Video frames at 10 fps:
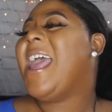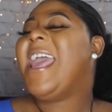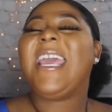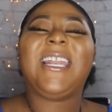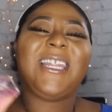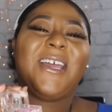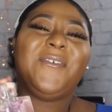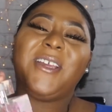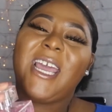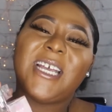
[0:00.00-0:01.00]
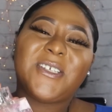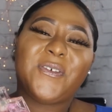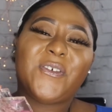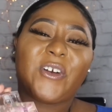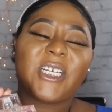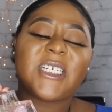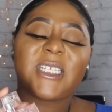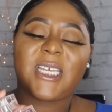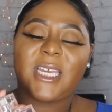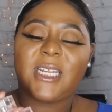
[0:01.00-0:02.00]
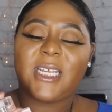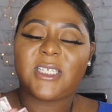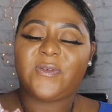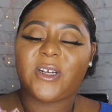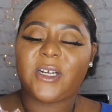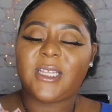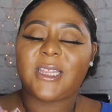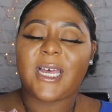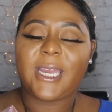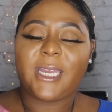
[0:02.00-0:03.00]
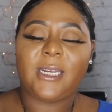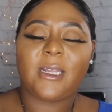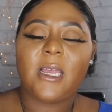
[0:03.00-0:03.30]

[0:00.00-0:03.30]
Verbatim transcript: It definitely has a fresh scent. It's very light.